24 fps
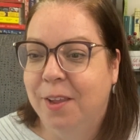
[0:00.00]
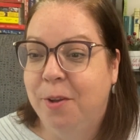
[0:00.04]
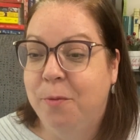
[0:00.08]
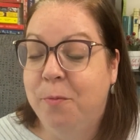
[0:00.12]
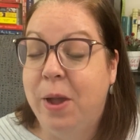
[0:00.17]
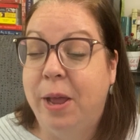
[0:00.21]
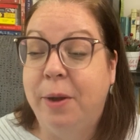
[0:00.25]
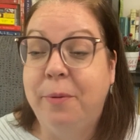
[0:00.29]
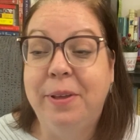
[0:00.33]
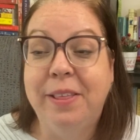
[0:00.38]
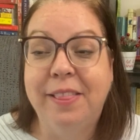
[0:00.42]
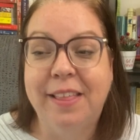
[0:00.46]

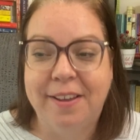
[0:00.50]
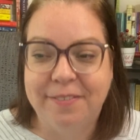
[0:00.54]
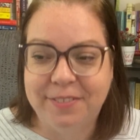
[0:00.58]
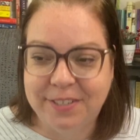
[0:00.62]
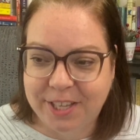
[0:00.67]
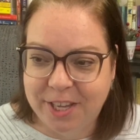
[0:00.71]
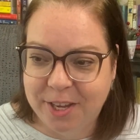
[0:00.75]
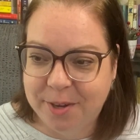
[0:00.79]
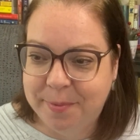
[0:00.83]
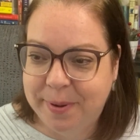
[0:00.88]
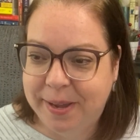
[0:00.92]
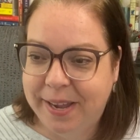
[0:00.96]
When We Left
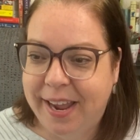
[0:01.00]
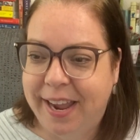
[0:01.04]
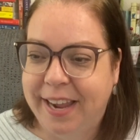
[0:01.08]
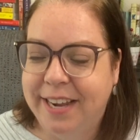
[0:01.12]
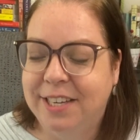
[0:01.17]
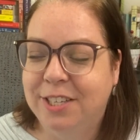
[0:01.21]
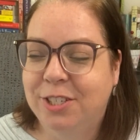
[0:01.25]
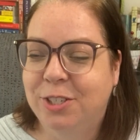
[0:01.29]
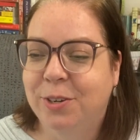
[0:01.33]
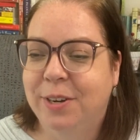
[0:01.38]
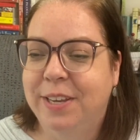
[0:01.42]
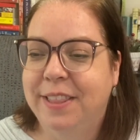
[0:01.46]
Cuba, I
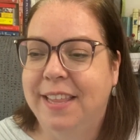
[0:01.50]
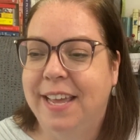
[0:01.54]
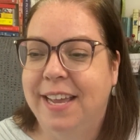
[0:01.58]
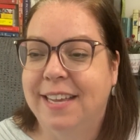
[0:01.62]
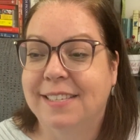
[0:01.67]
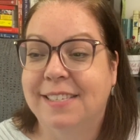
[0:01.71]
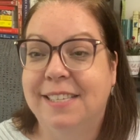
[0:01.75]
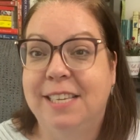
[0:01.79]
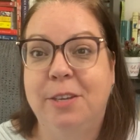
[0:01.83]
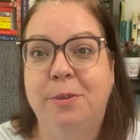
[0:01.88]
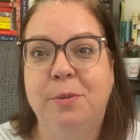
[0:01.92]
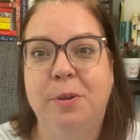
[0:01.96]
enjoyed
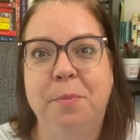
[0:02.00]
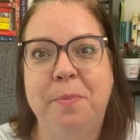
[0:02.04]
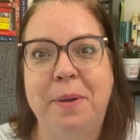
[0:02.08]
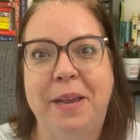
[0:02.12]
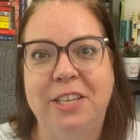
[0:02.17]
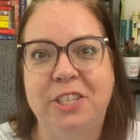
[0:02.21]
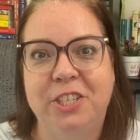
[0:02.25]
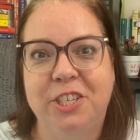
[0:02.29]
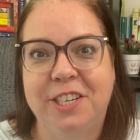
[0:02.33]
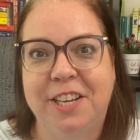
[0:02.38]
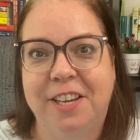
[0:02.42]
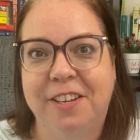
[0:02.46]
that sequel
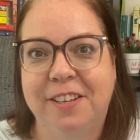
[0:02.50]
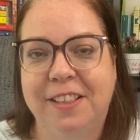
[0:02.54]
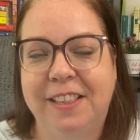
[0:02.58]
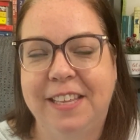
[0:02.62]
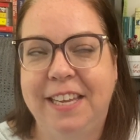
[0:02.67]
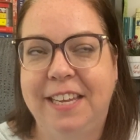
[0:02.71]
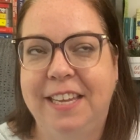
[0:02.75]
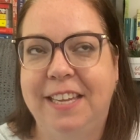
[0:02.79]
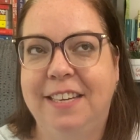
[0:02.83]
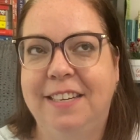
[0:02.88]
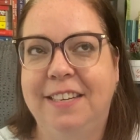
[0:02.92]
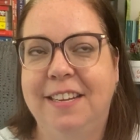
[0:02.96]
by Chanel
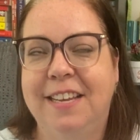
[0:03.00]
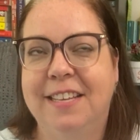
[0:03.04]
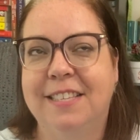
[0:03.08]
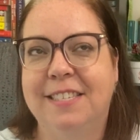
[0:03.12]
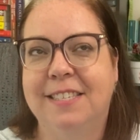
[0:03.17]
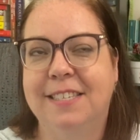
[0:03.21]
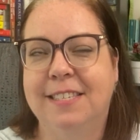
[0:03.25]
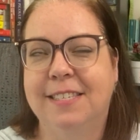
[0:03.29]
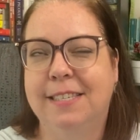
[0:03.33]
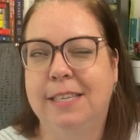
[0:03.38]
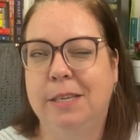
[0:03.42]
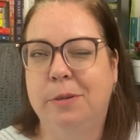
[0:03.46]
Cleeton.
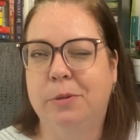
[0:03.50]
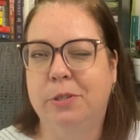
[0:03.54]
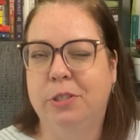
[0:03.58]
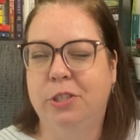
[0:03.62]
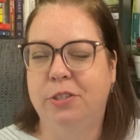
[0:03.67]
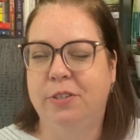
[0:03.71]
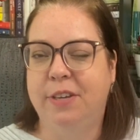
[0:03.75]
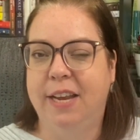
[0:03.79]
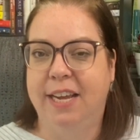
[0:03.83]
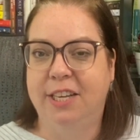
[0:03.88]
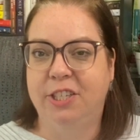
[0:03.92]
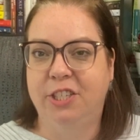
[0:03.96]
It's the sequel
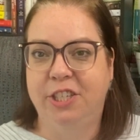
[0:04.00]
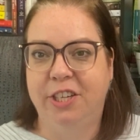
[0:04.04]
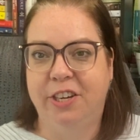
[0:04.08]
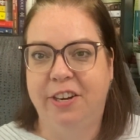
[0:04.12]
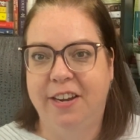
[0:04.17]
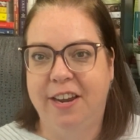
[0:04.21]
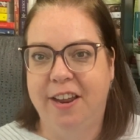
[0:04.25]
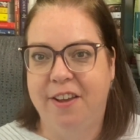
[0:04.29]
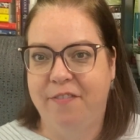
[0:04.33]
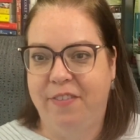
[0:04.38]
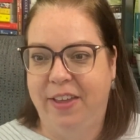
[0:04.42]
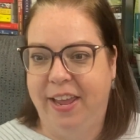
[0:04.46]
to Next Year
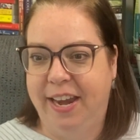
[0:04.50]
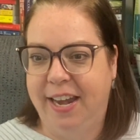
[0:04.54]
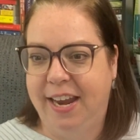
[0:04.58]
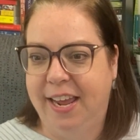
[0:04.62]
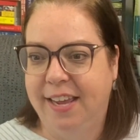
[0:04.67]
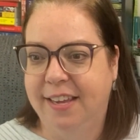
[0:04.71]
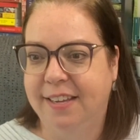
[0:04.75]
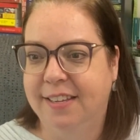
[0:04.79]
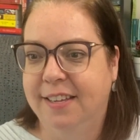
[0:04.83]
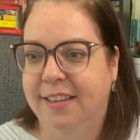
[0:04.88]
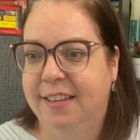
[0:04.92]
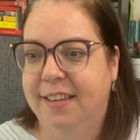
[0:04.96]
in
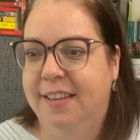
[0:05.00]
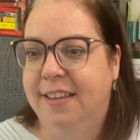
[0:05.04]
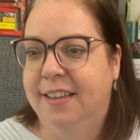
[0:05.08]
Havana.